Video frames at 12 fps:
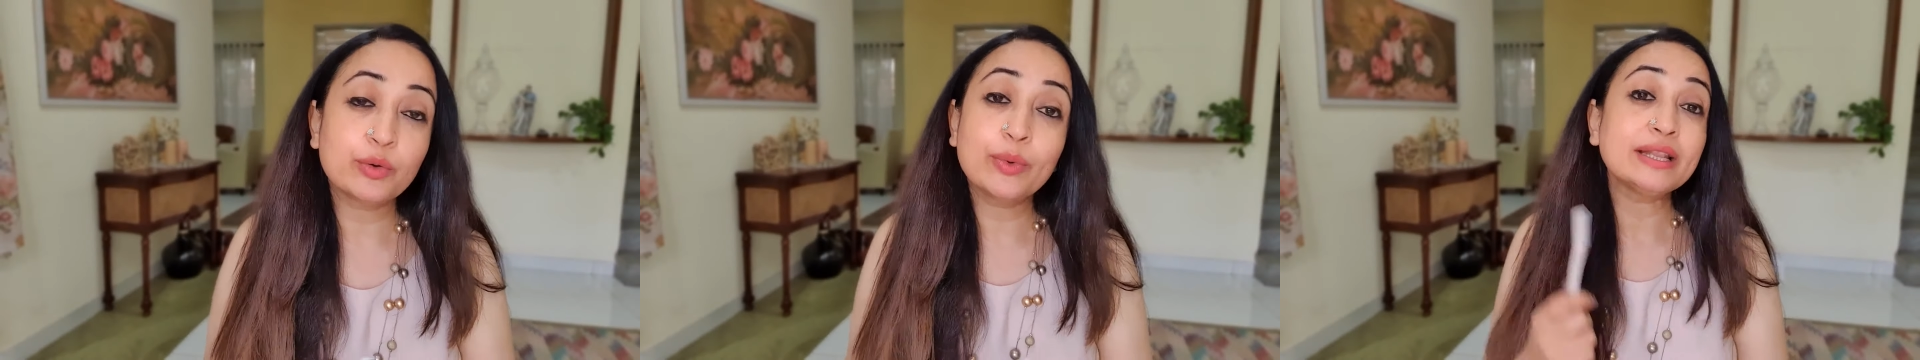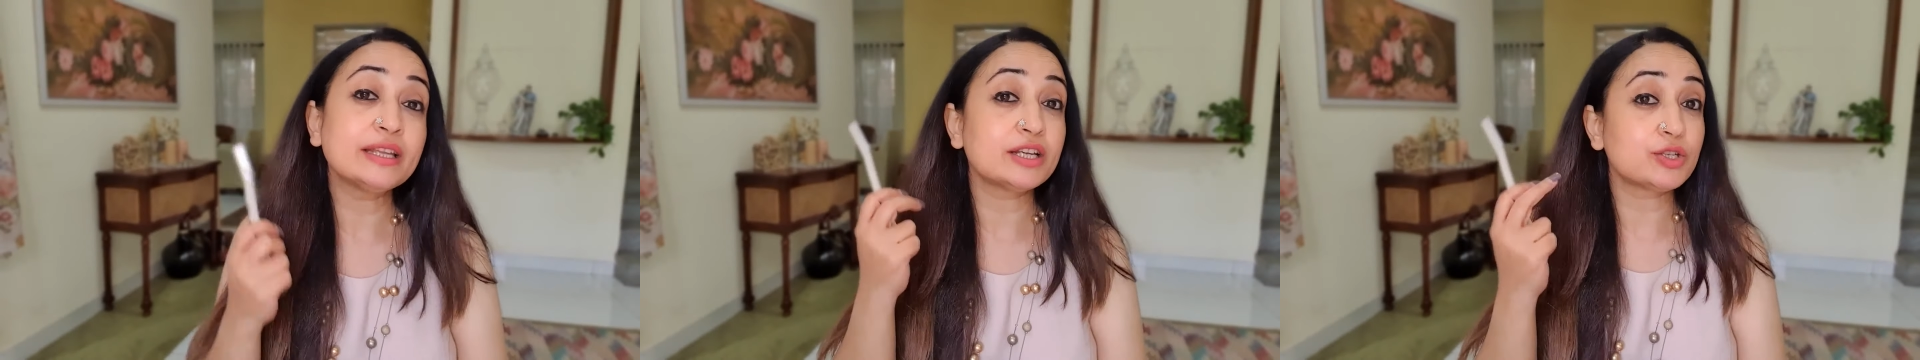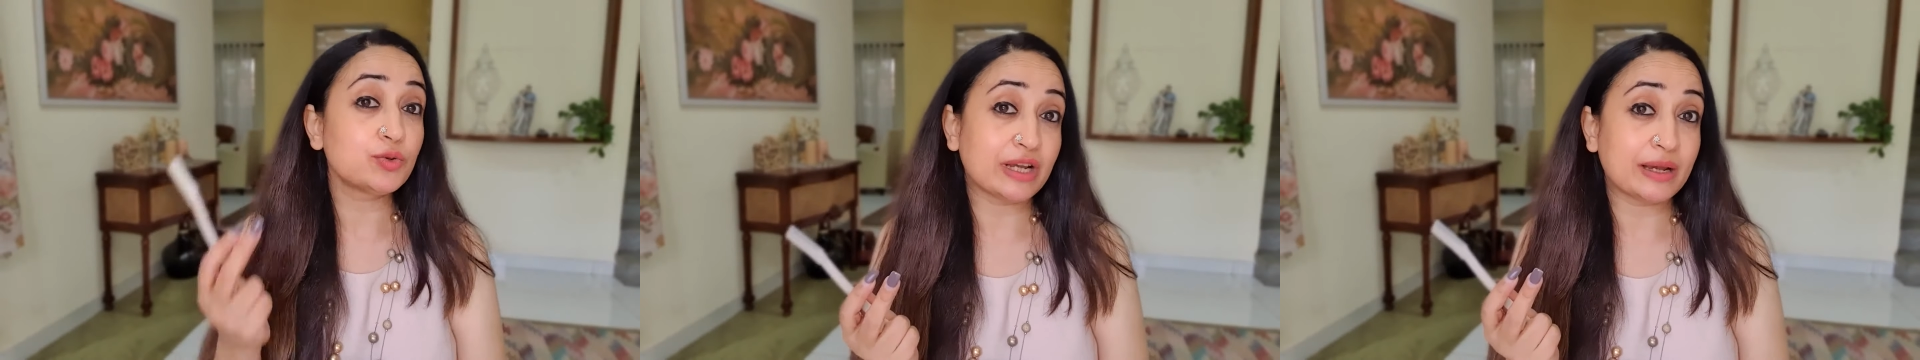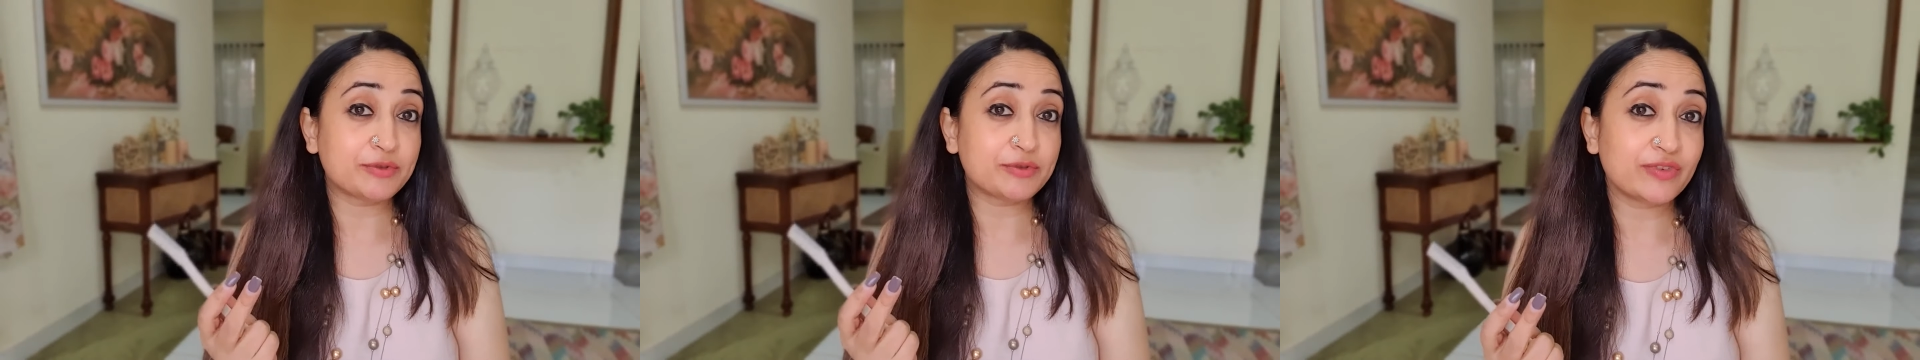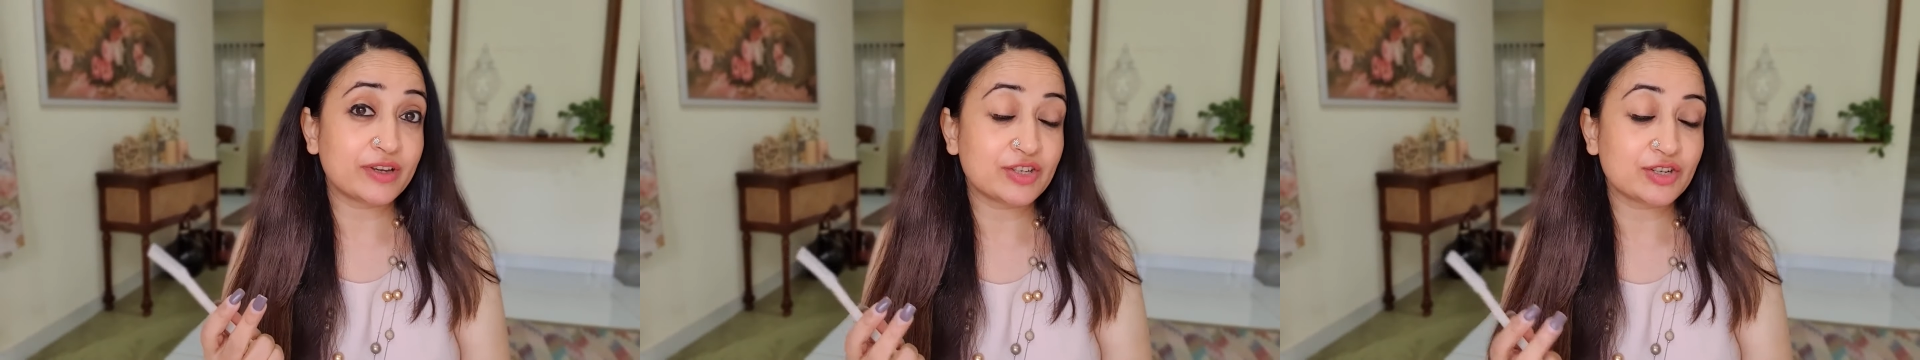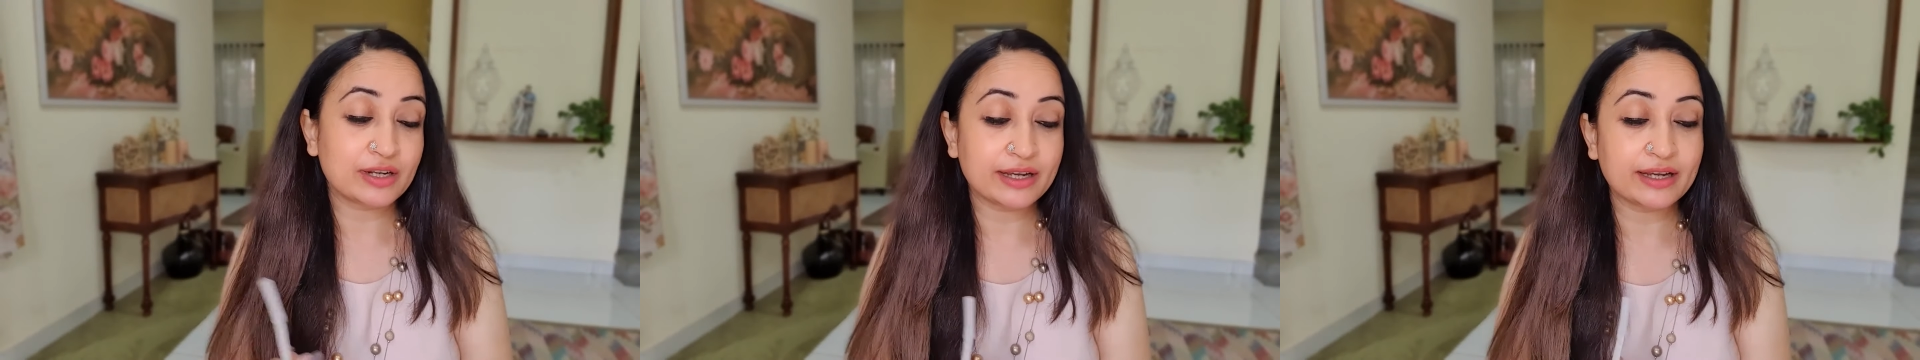Well, there are two types of
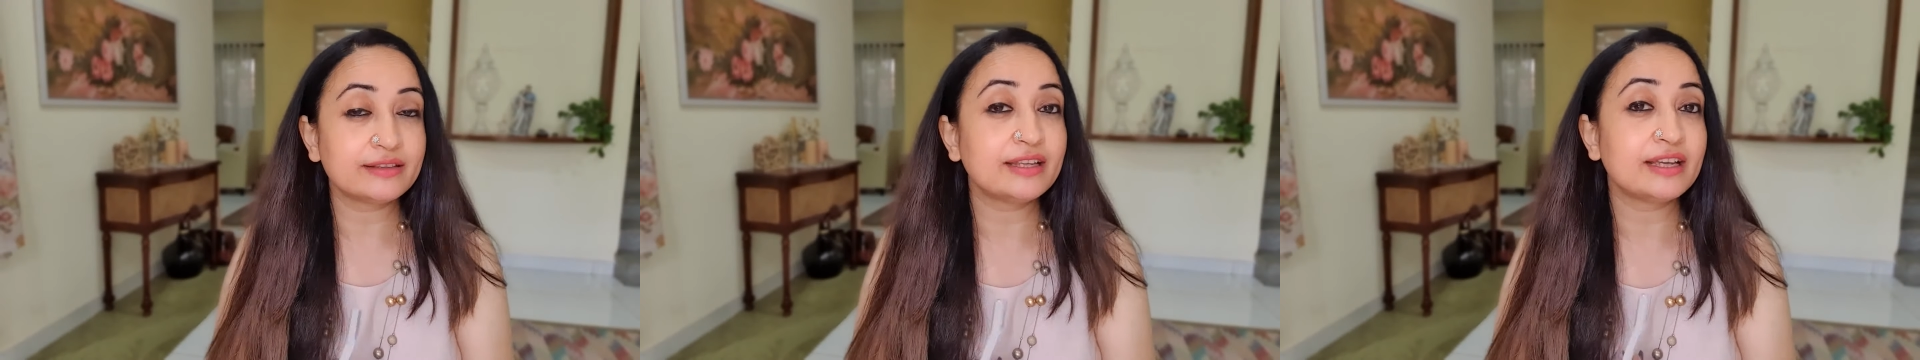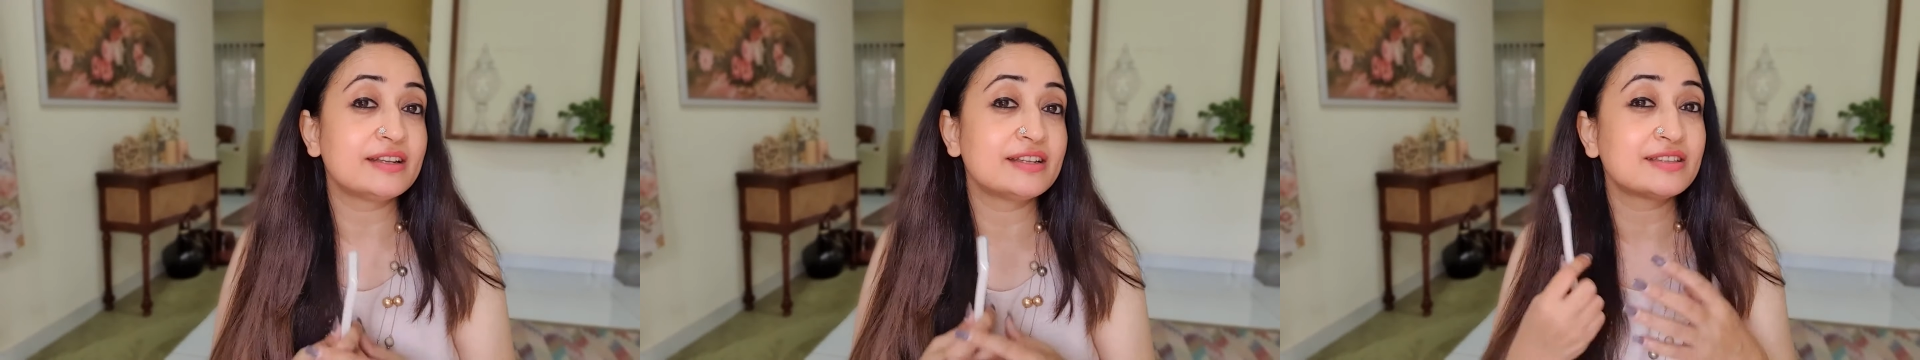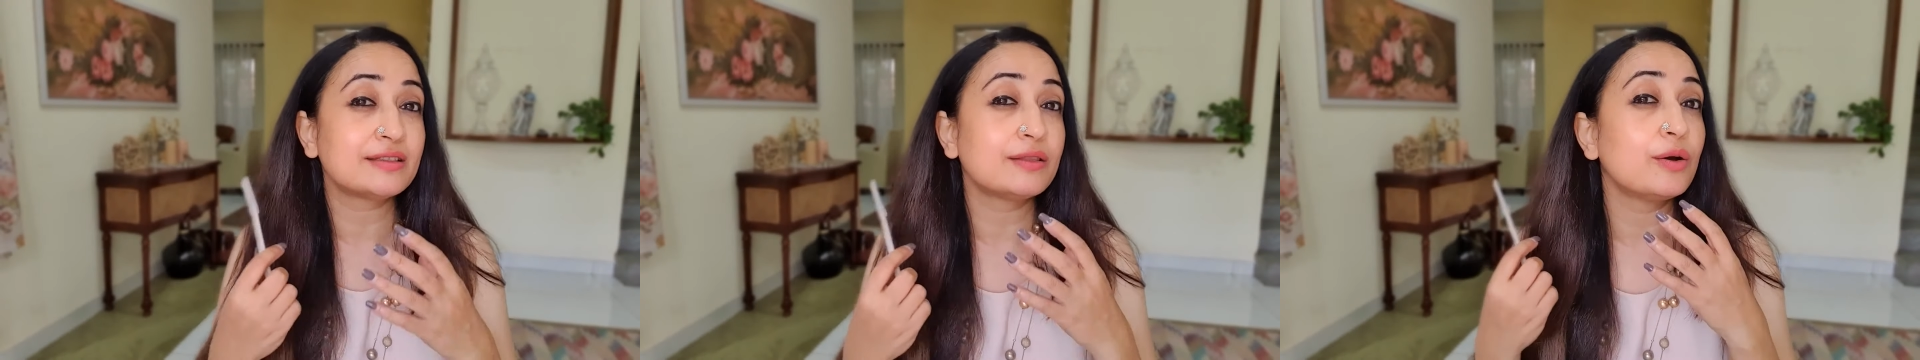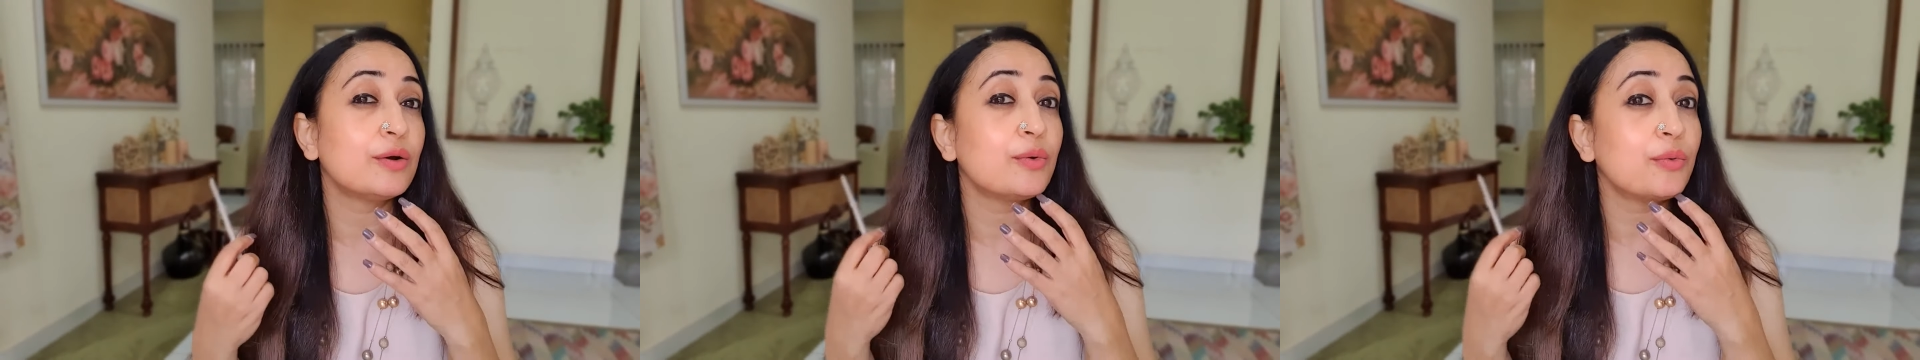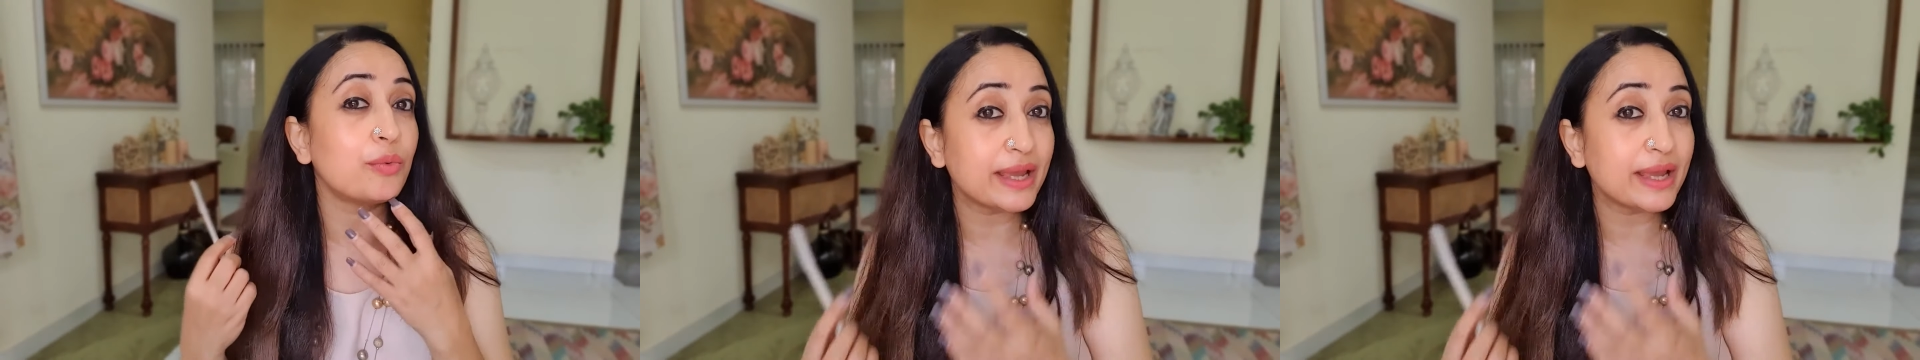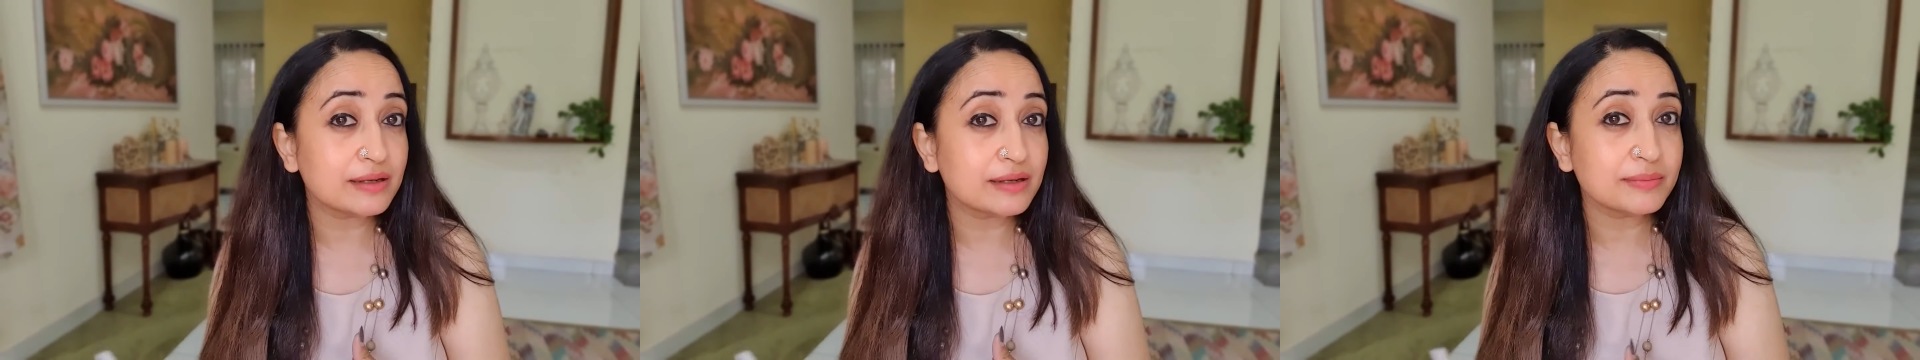facial hair. There is the
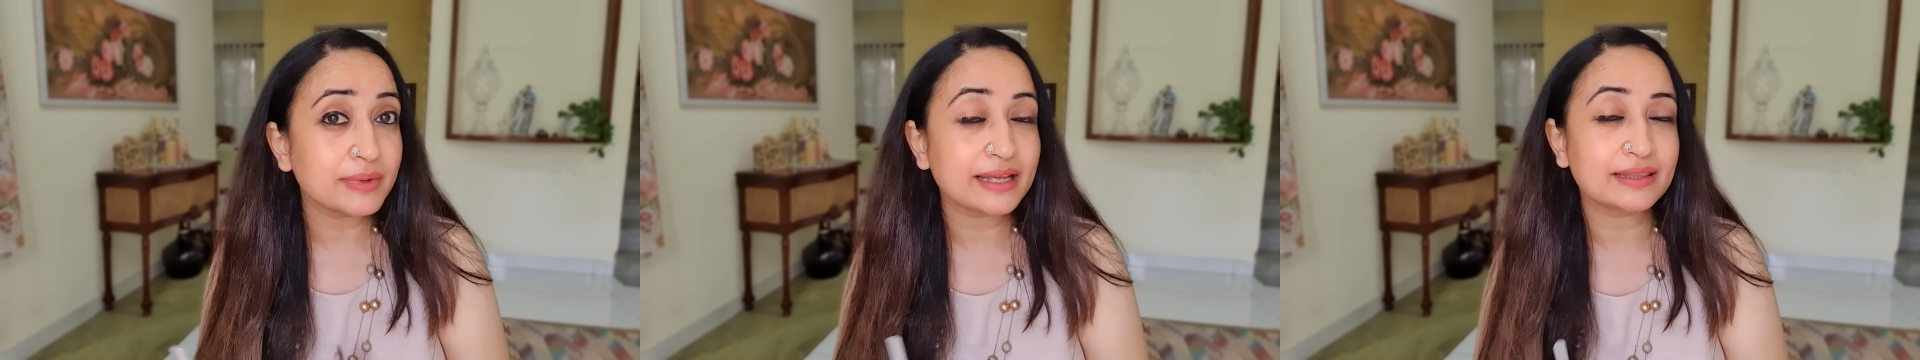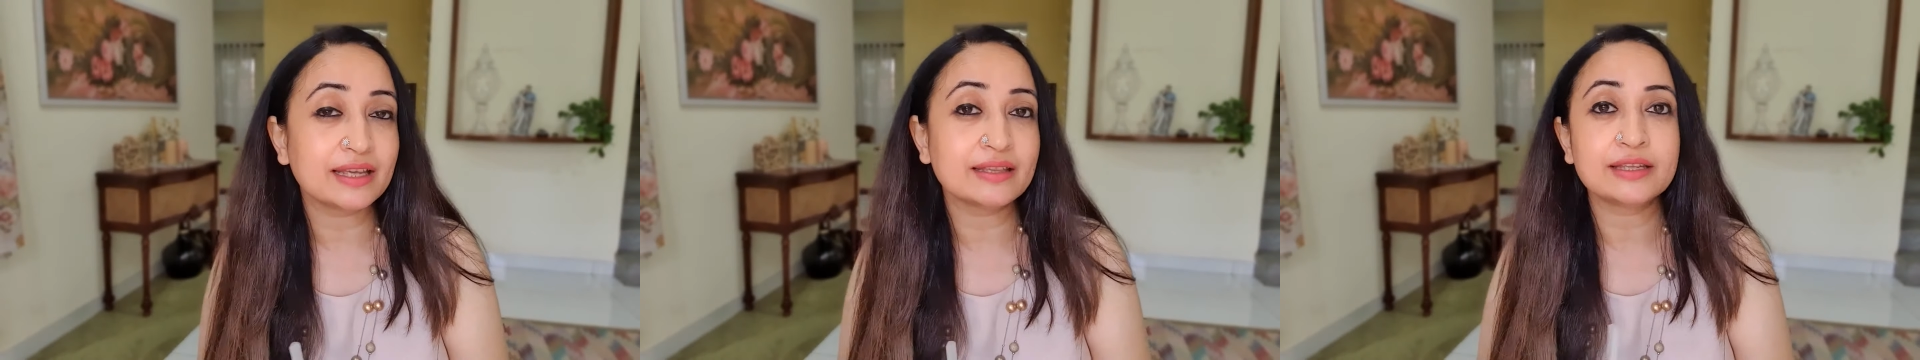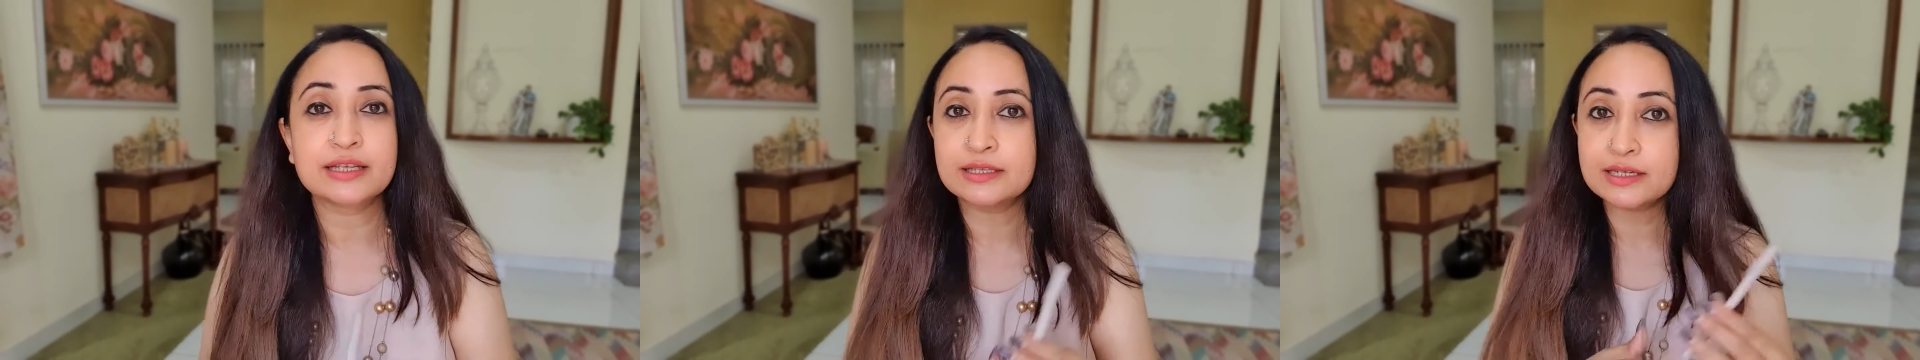whalum and then there's the